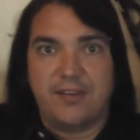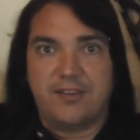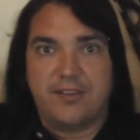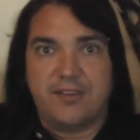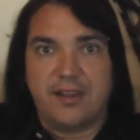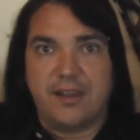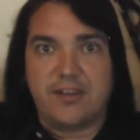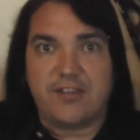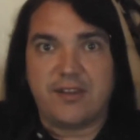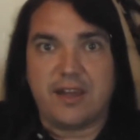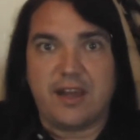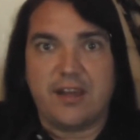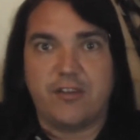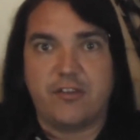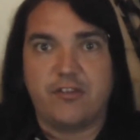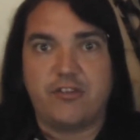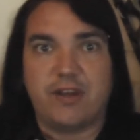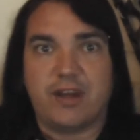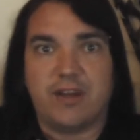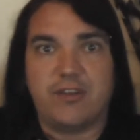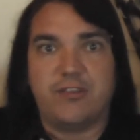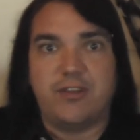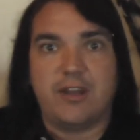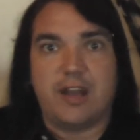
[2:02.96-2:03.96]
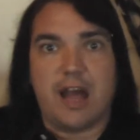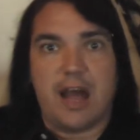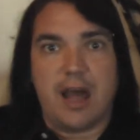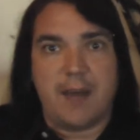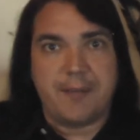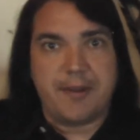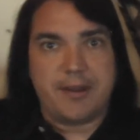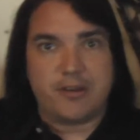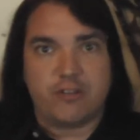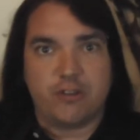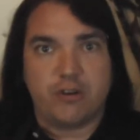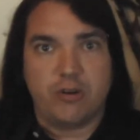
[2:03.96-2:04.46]
such as Justin
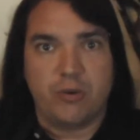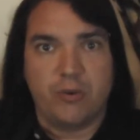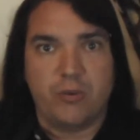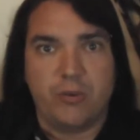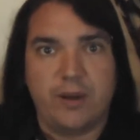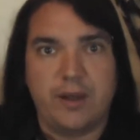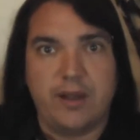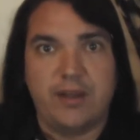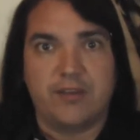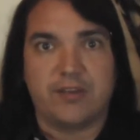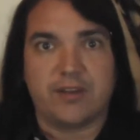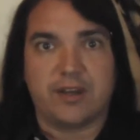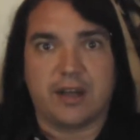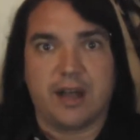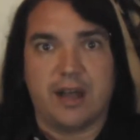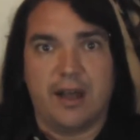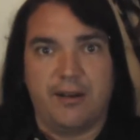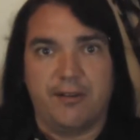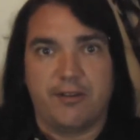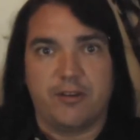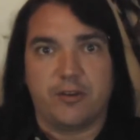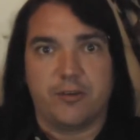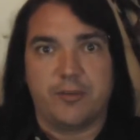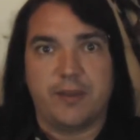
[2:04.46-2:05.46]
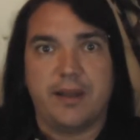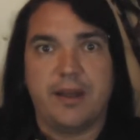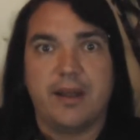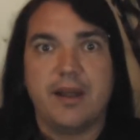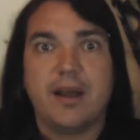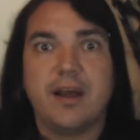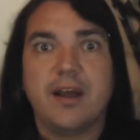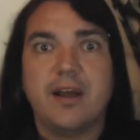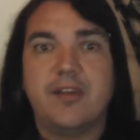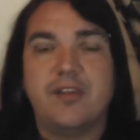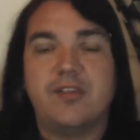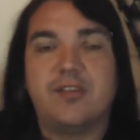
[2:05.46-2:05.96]
Amash, who is a congressman,
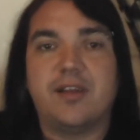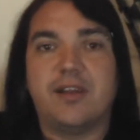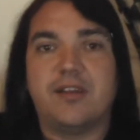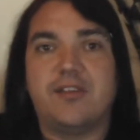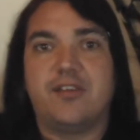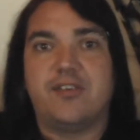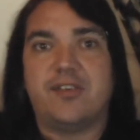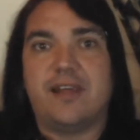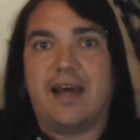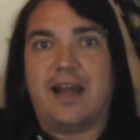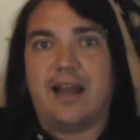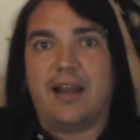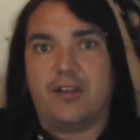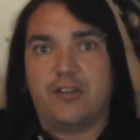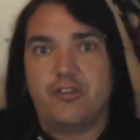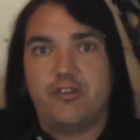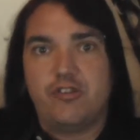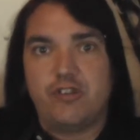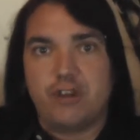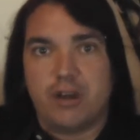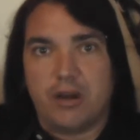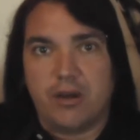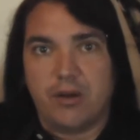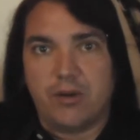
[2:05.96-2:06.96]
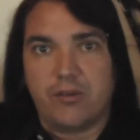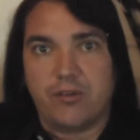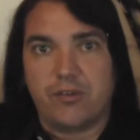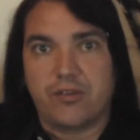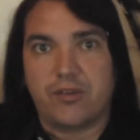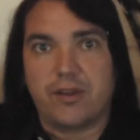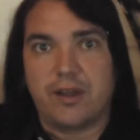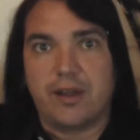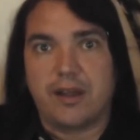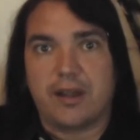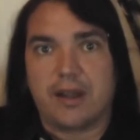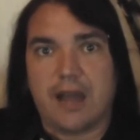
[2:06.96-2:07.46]
such as Alex
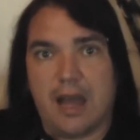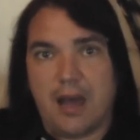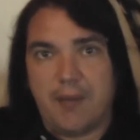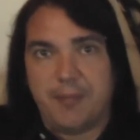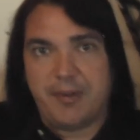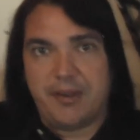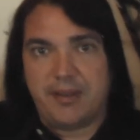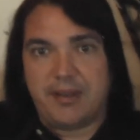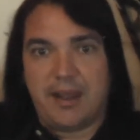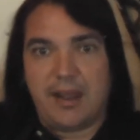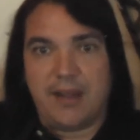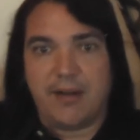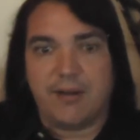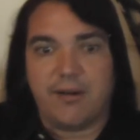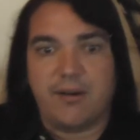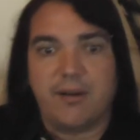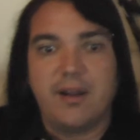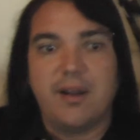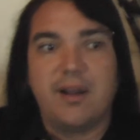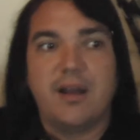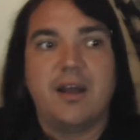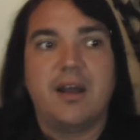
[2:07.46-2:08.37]
Jones, commentator,